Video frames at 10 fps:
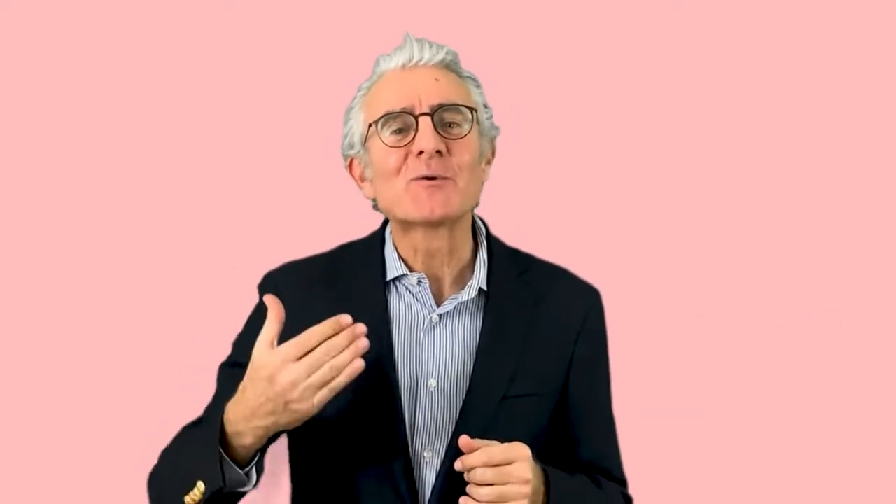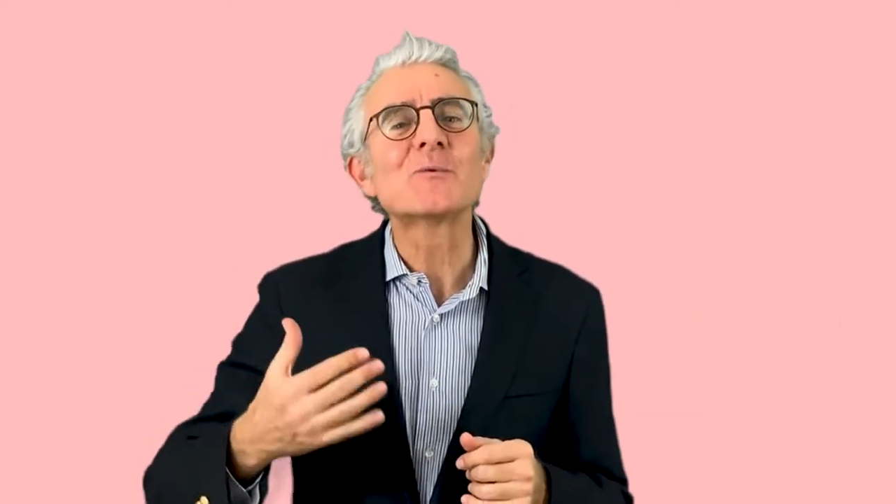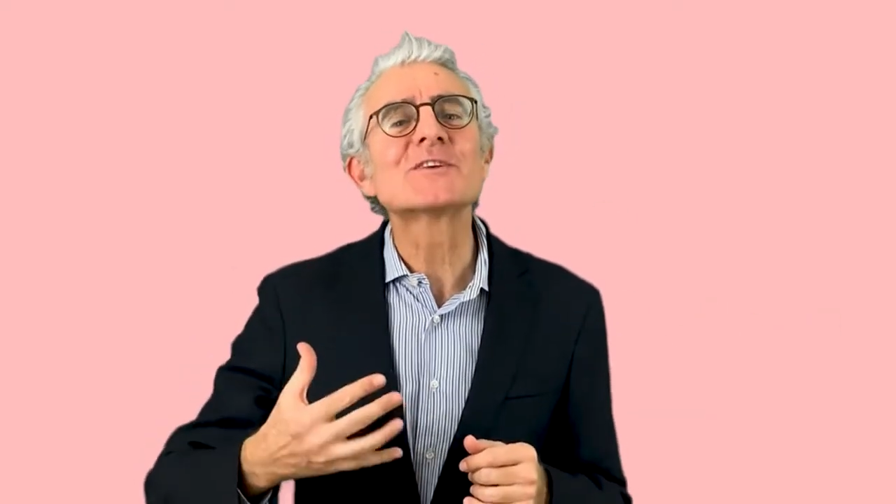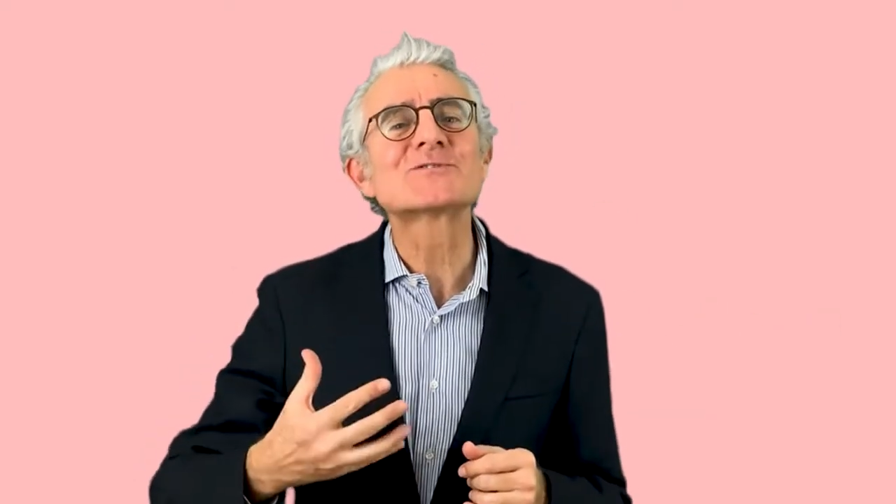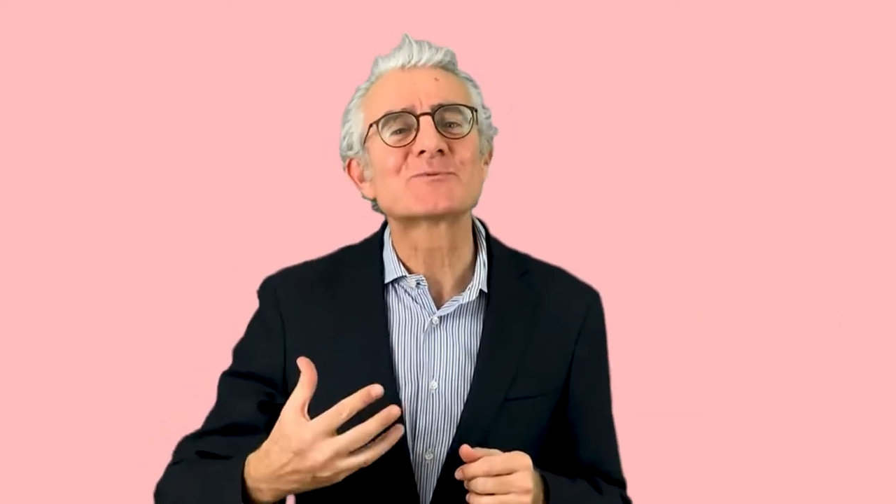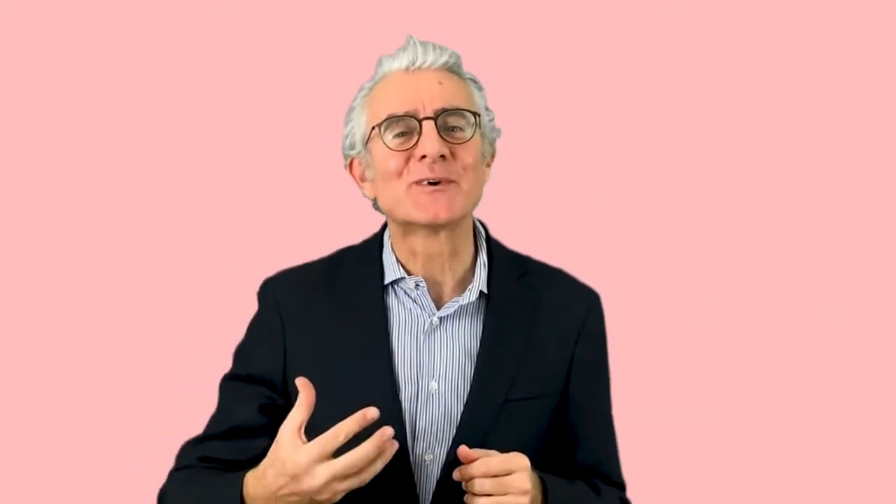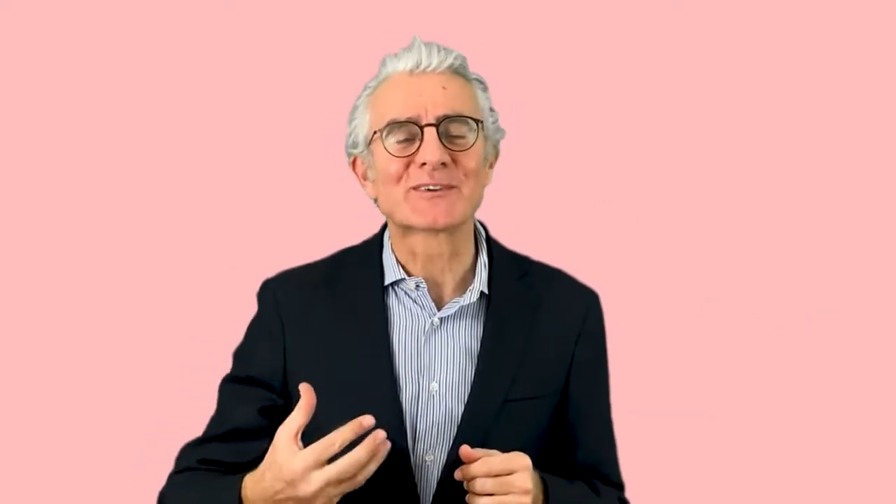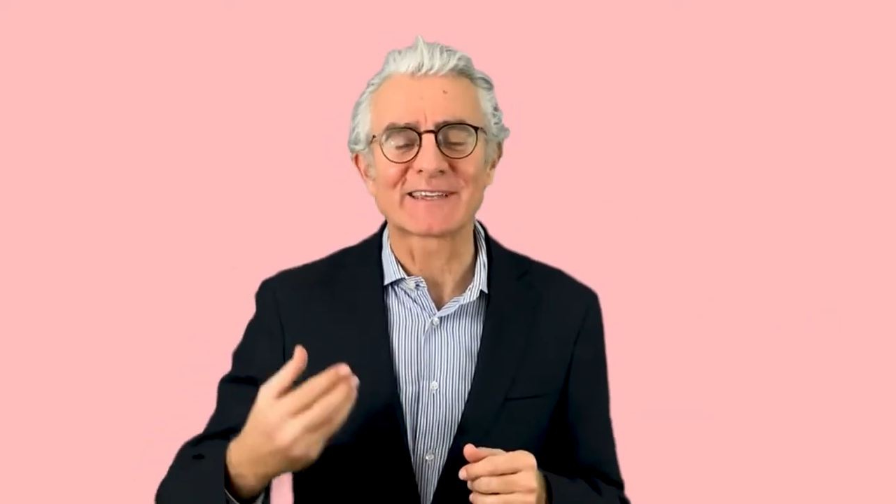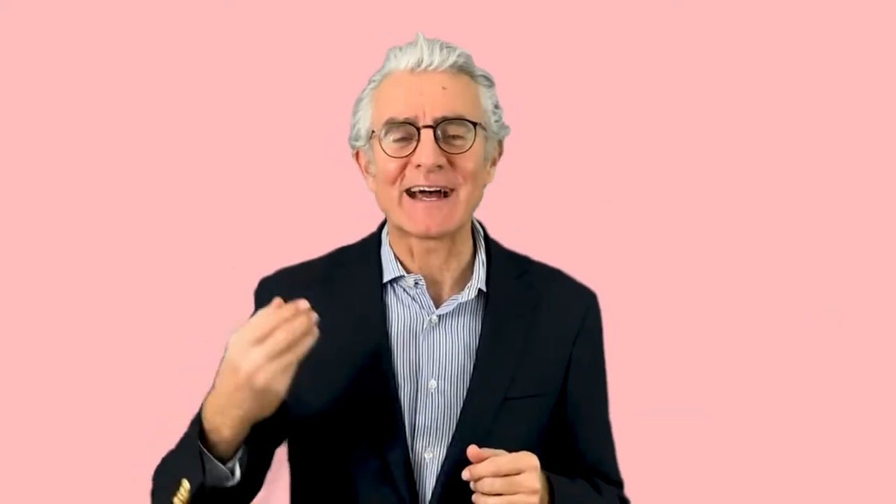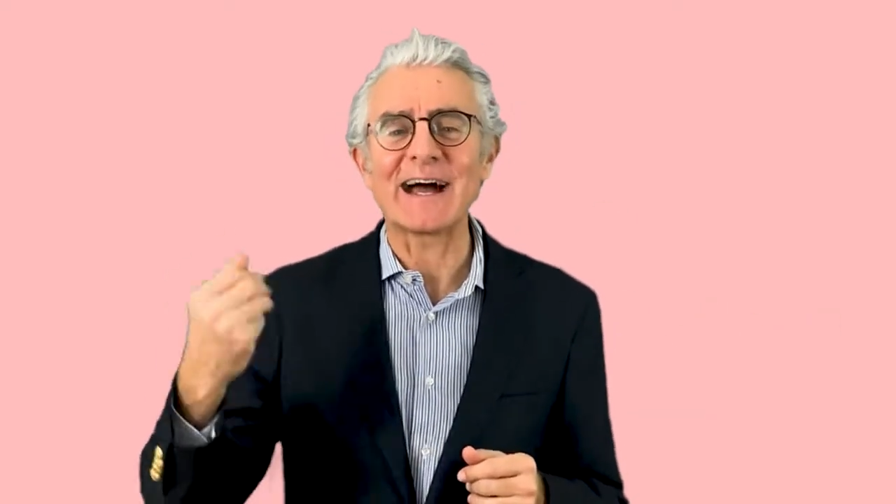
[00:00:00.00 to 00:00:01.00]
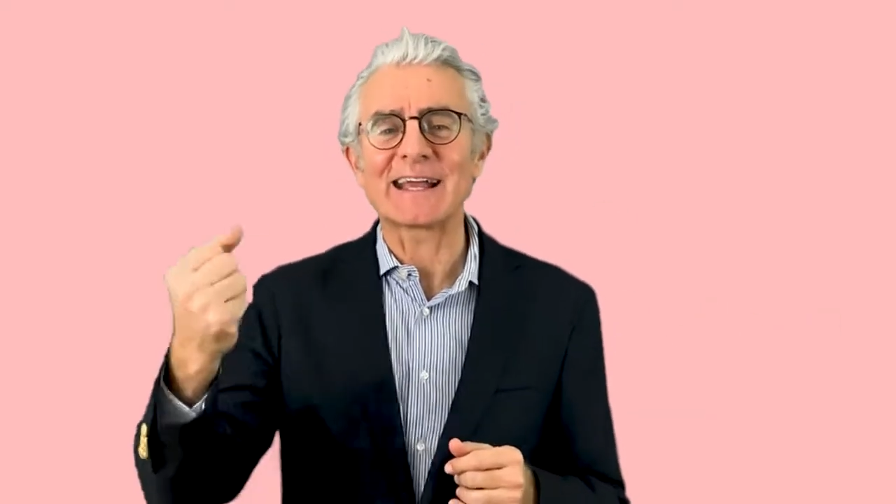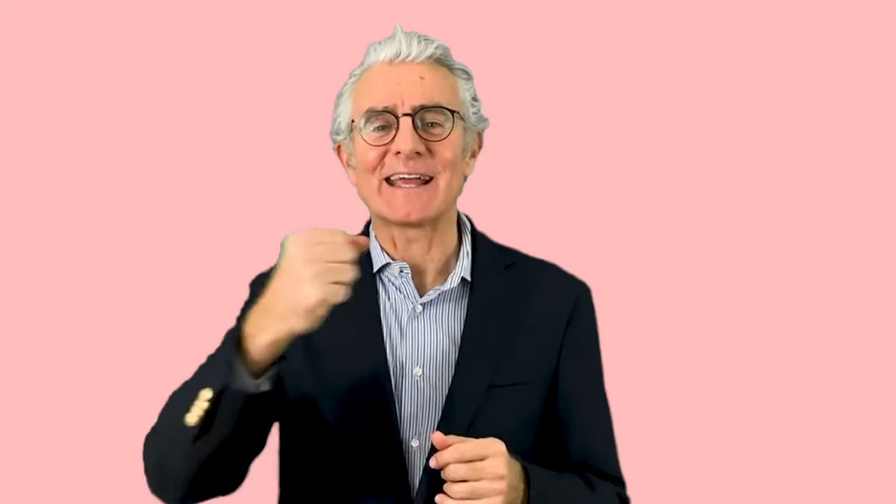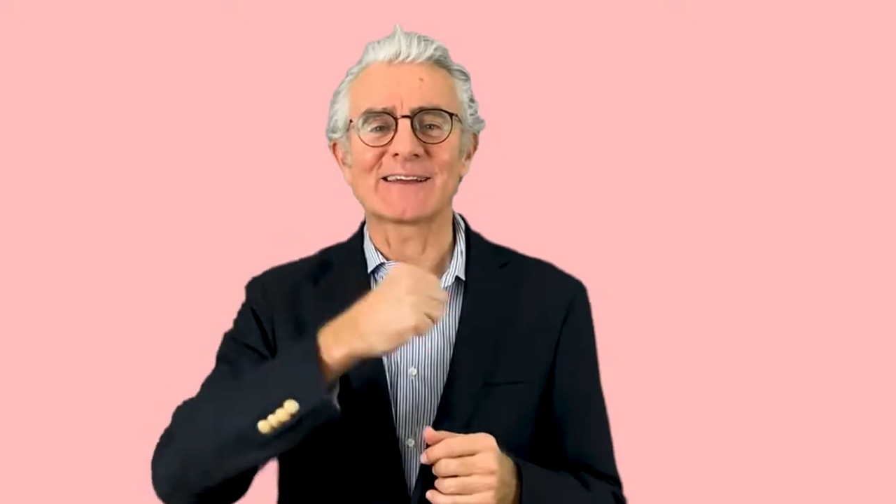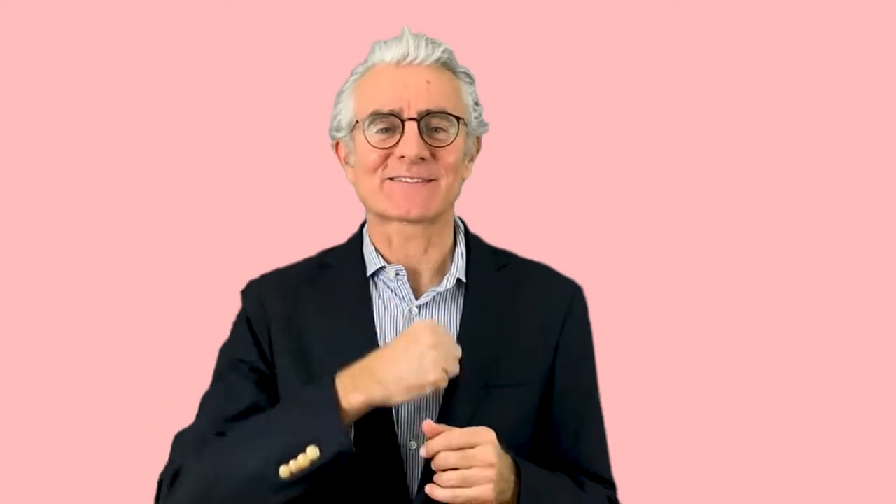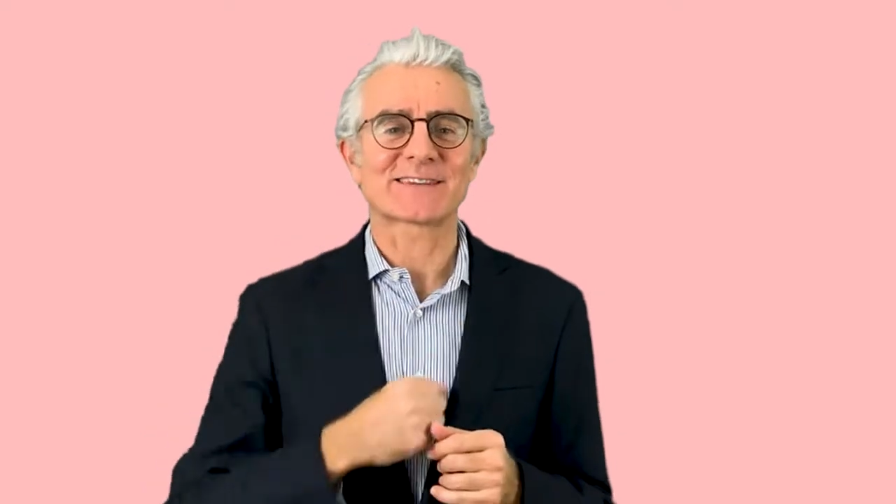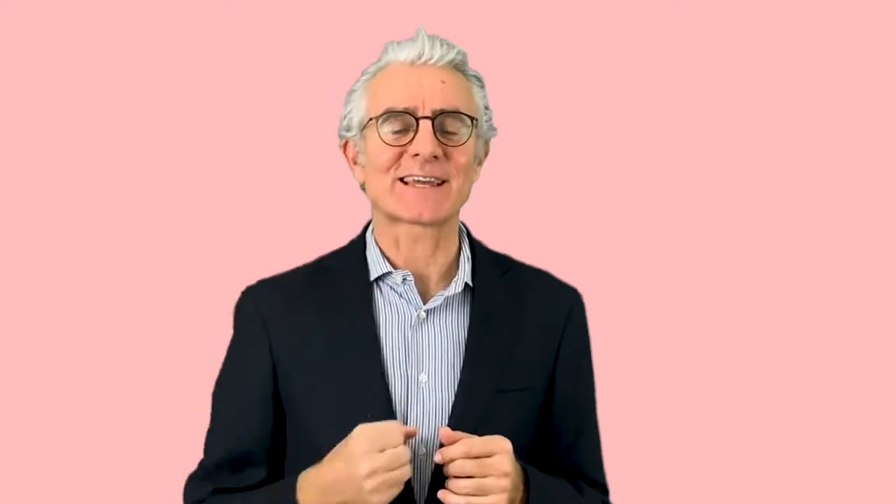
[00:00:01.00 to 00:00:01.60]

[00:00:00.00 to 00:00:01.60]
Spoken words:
which was against